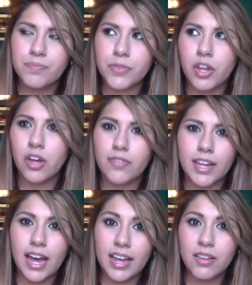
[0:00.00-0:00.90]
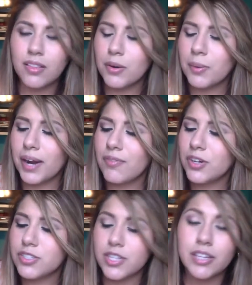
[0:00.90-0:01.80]
on the aisle or
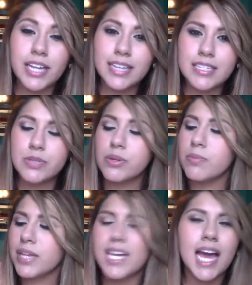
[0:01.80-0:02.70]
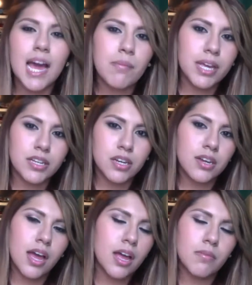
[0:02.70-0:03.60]
whatever. So they only had this one, but I make
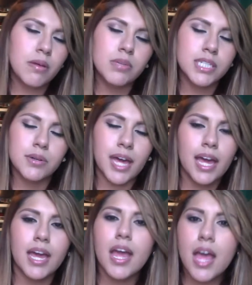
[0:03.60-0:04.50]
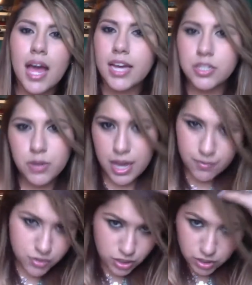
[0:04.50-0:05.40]
it was okay. I do
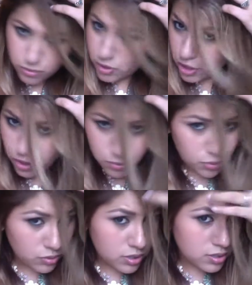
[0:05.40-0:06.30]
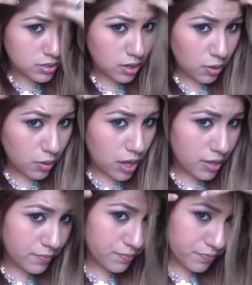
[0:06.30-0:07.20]
have, you know, darker roots, so
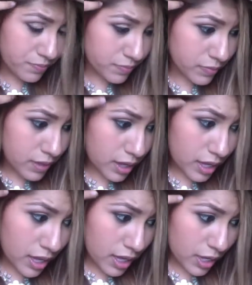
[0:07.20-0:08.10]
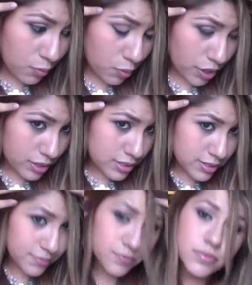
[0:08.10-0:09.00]
it
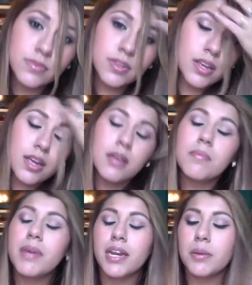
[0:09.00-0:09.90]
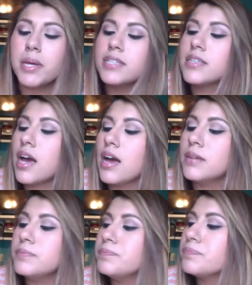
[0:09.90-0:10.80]
works. But anyways, I